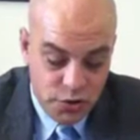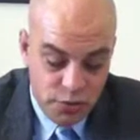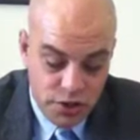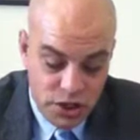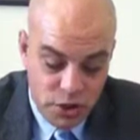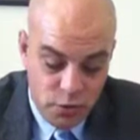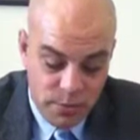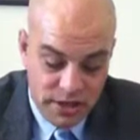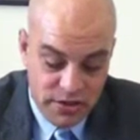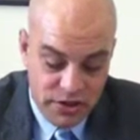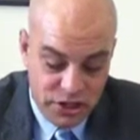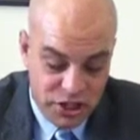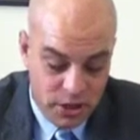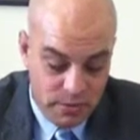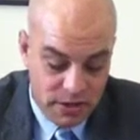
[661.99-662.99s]
2 cubits
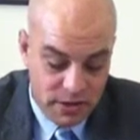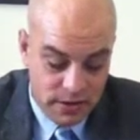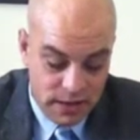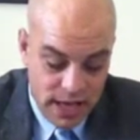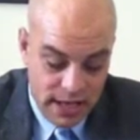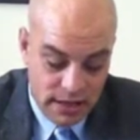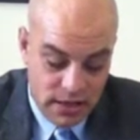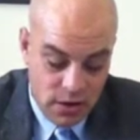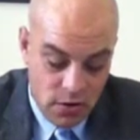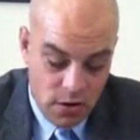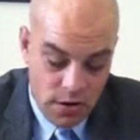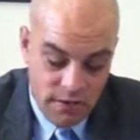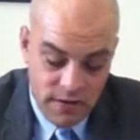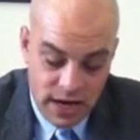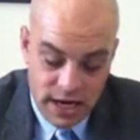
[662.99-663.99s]
shall be the length
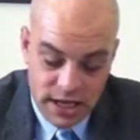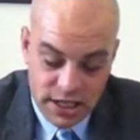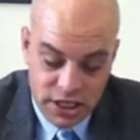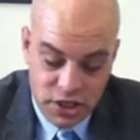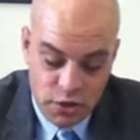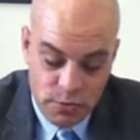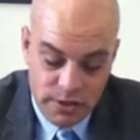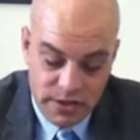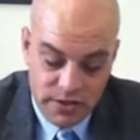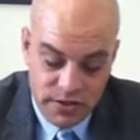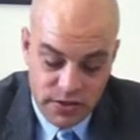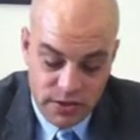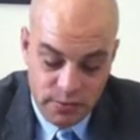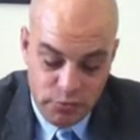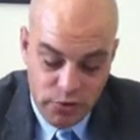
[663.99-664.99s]
thereof, and a cubit
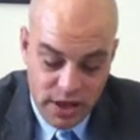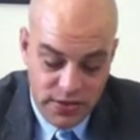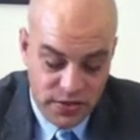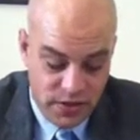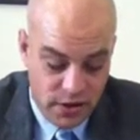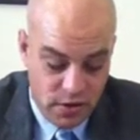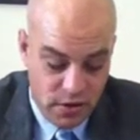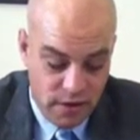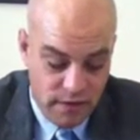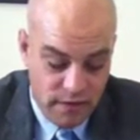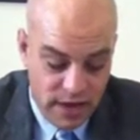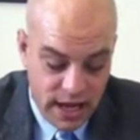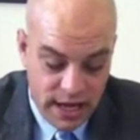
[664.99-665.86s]
the breadth thereof,